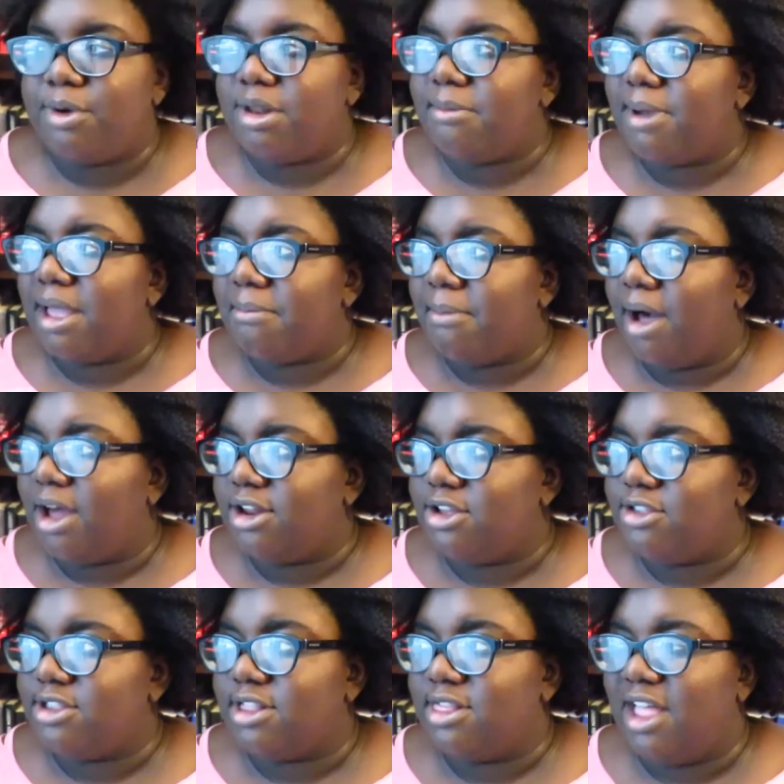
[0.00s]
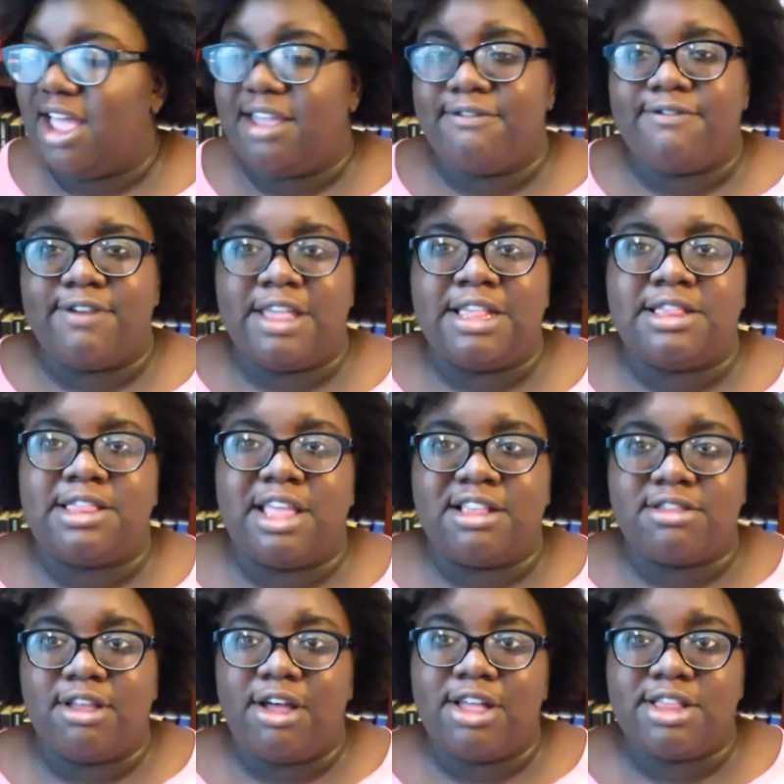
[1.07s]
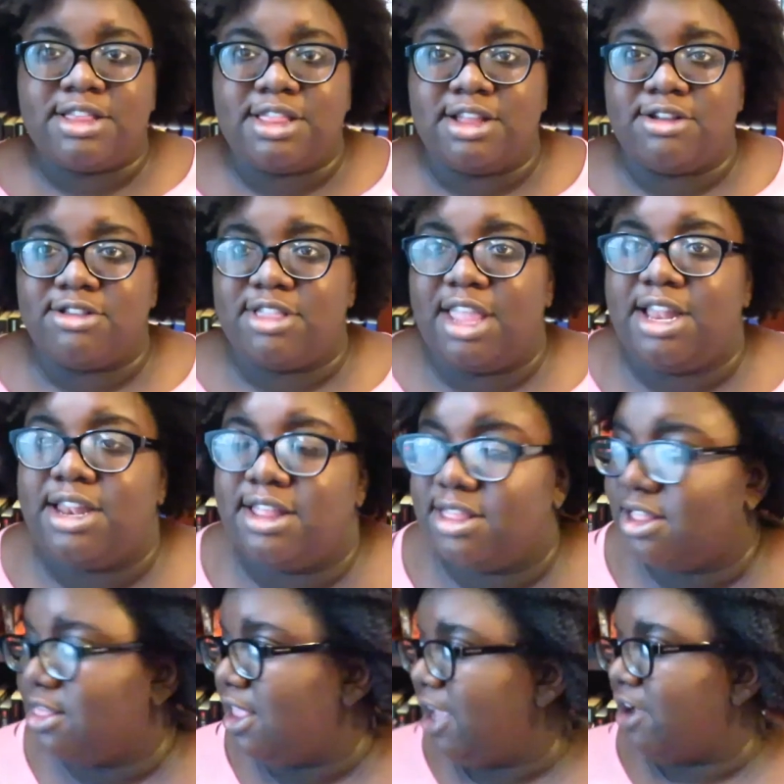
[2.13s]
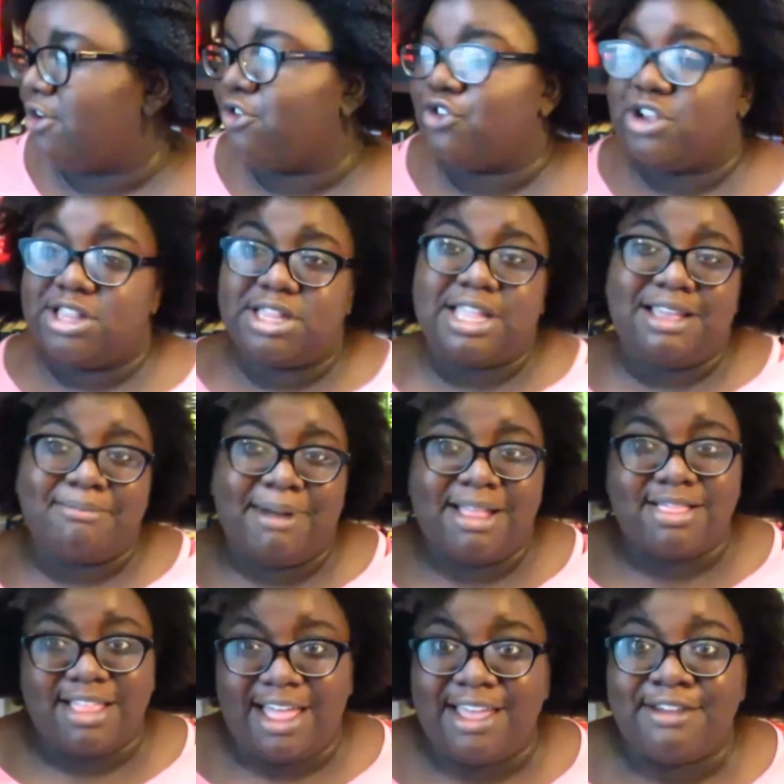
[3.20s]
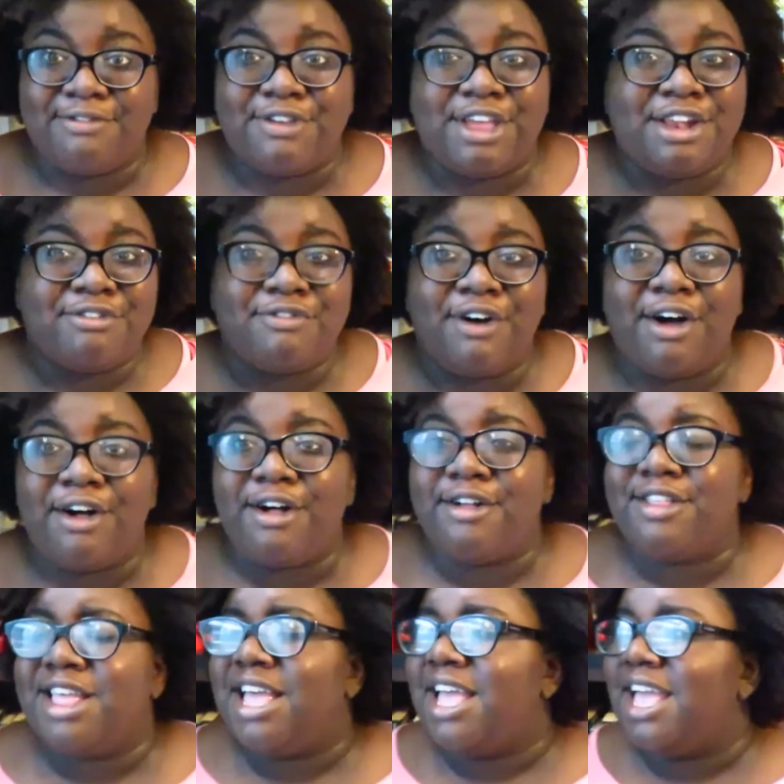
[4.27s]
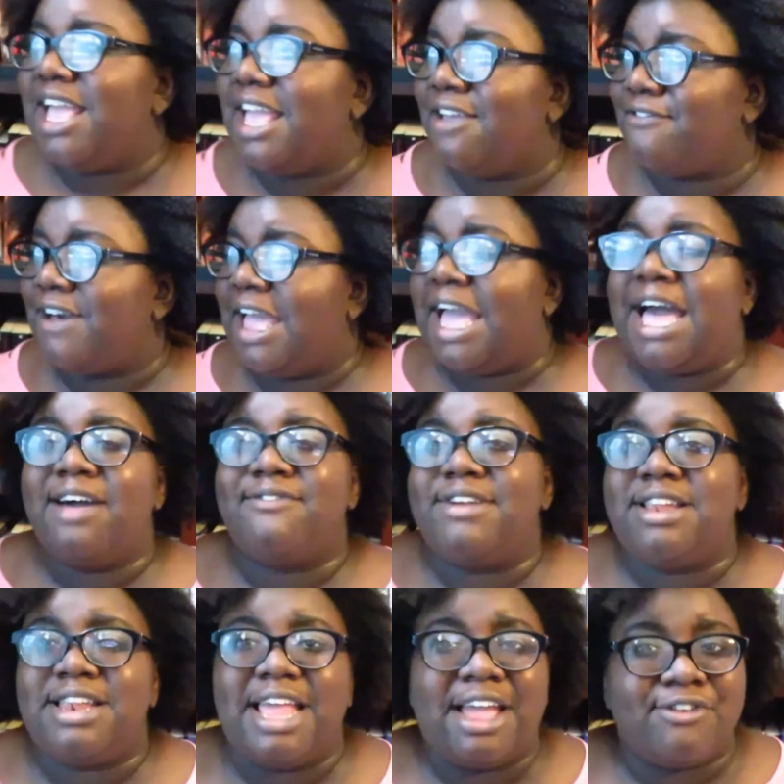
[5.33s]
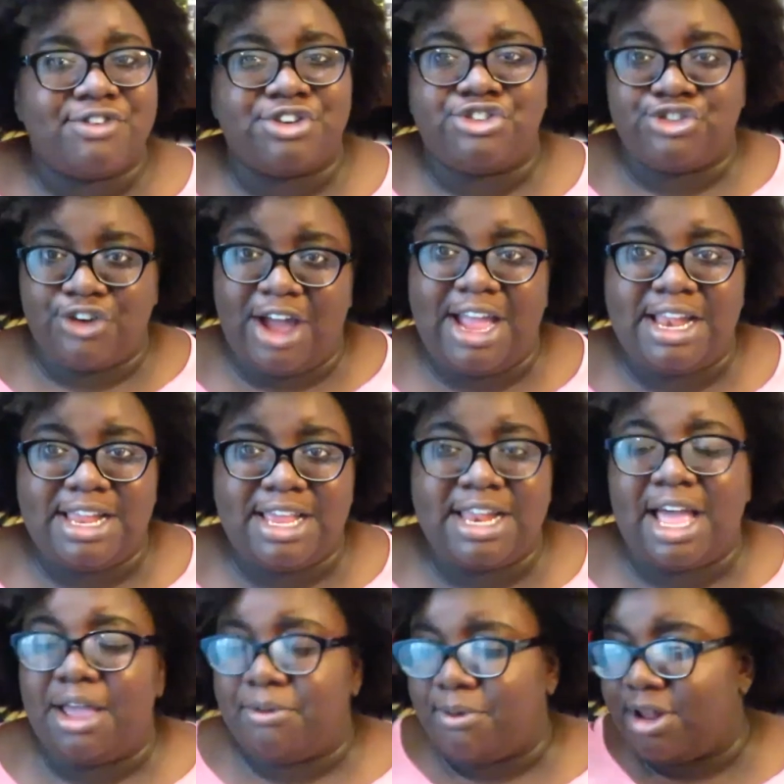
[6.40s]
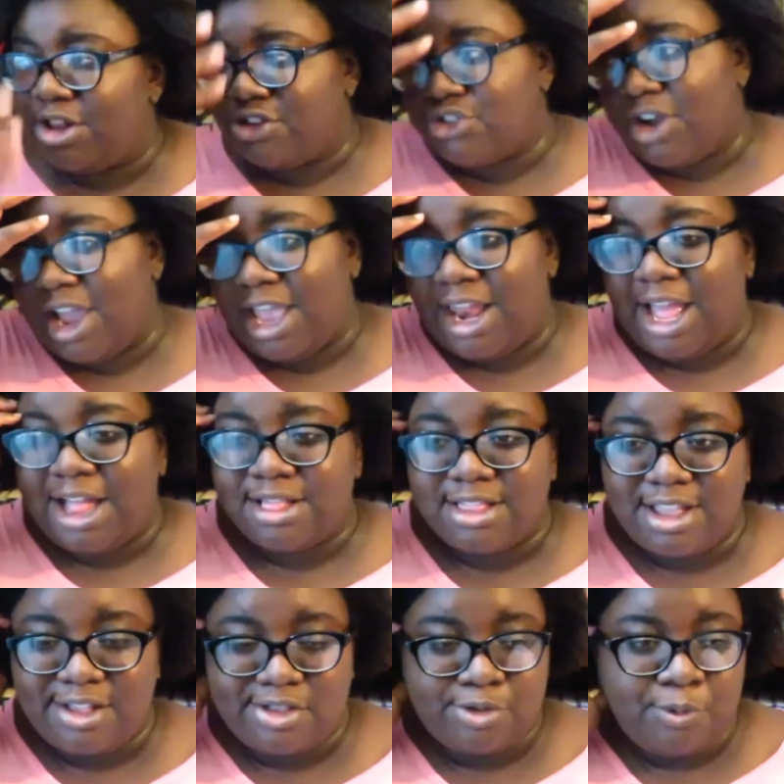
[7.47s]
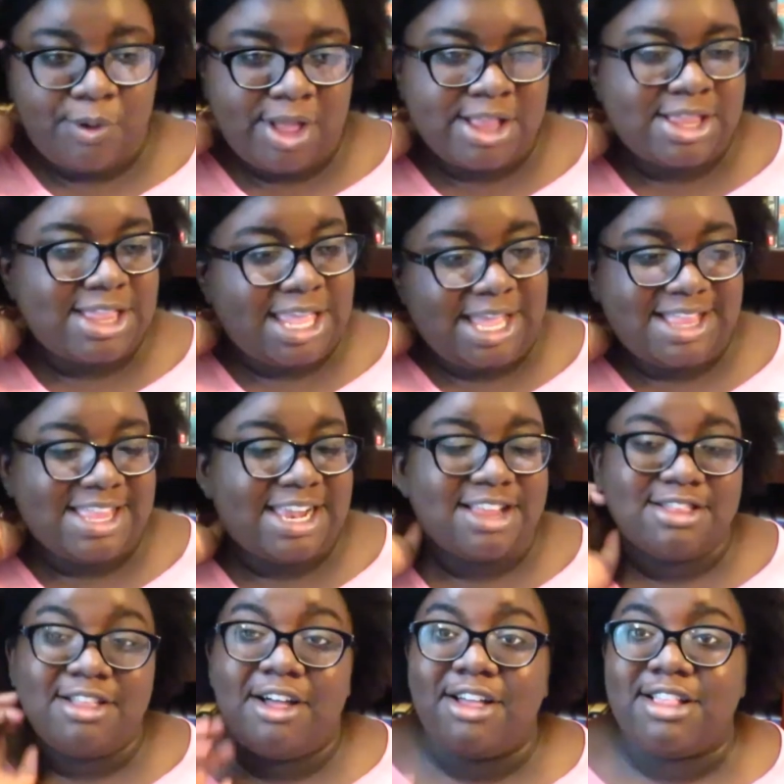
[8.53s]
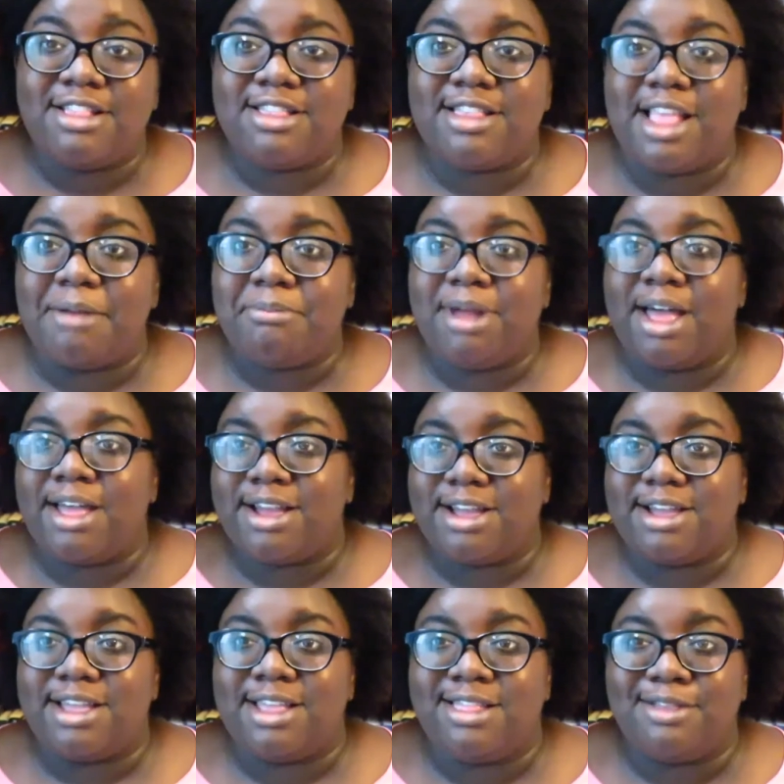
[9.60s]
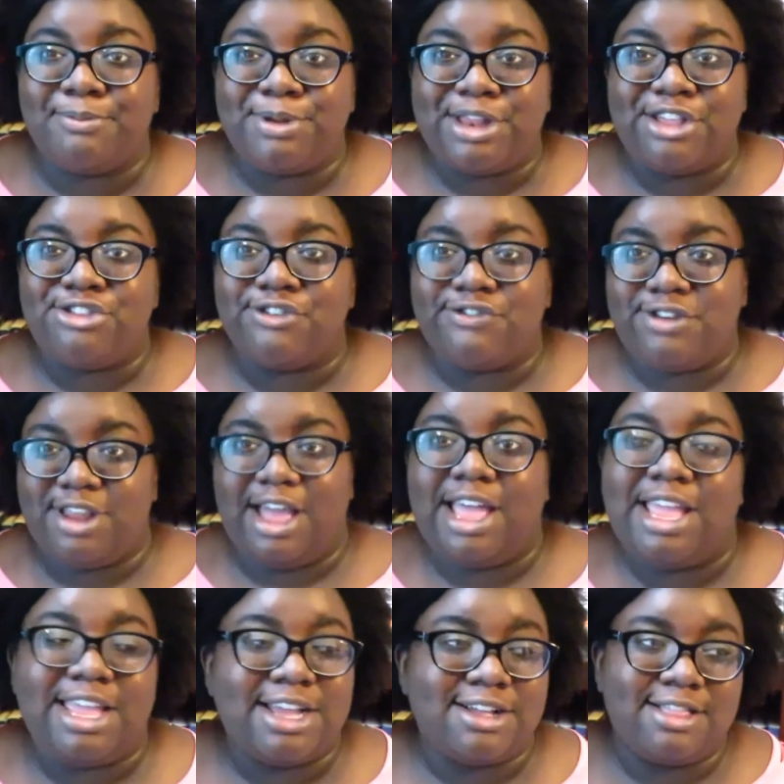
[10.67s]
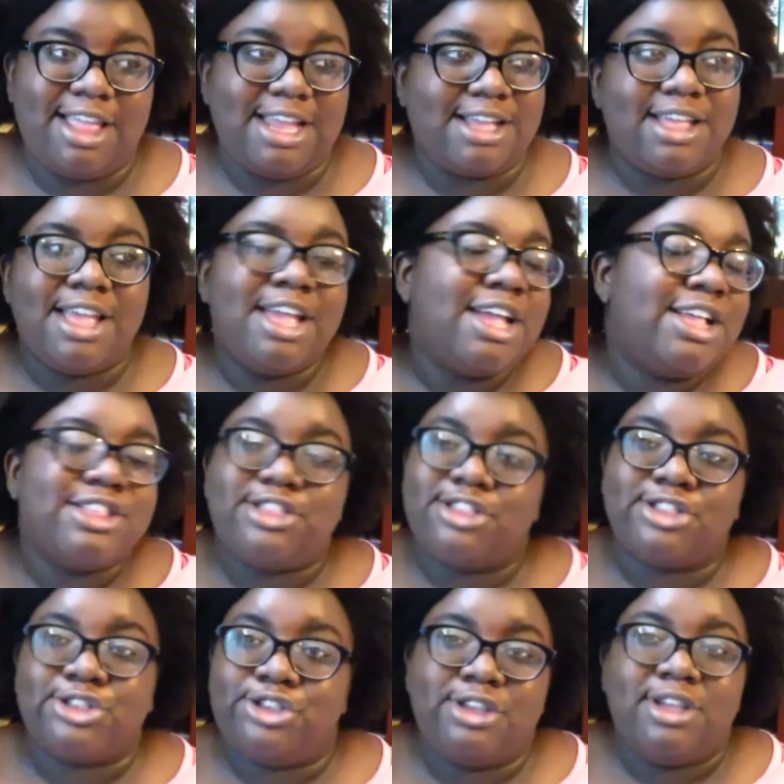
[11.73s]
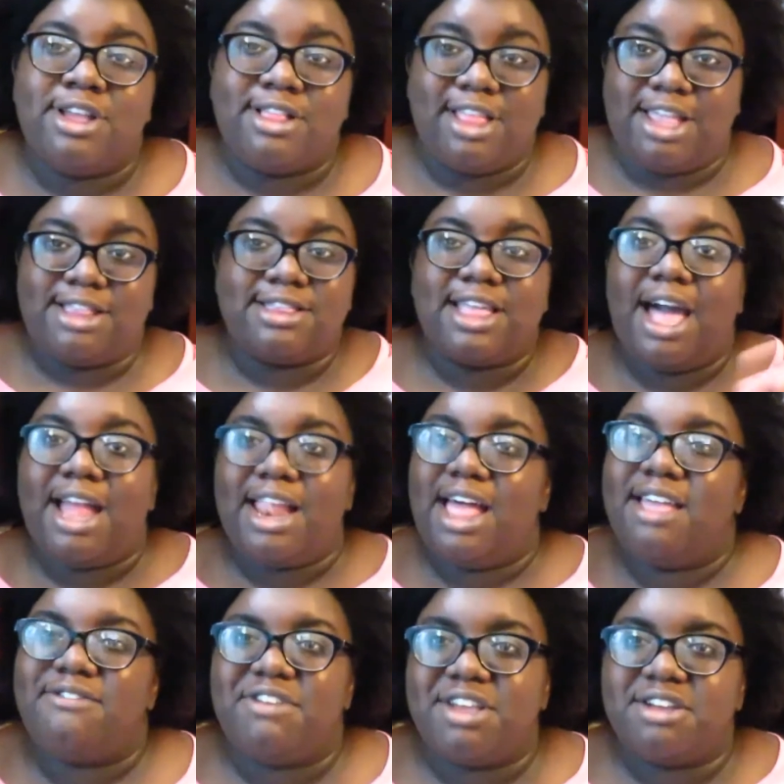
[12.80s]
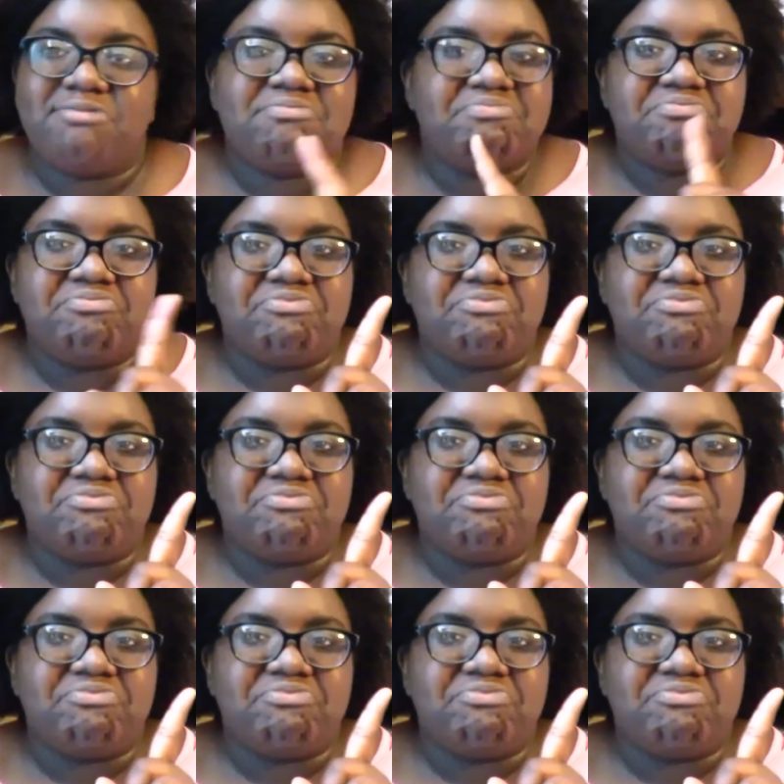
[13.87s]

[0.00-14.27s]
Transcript: one of my mottos in life is, as long as there's like nothing like risking my life involved, if I haven't ever tried it, I want to try it at least once. Like I said, as long as I'm not in the potential of dying, like skydiving,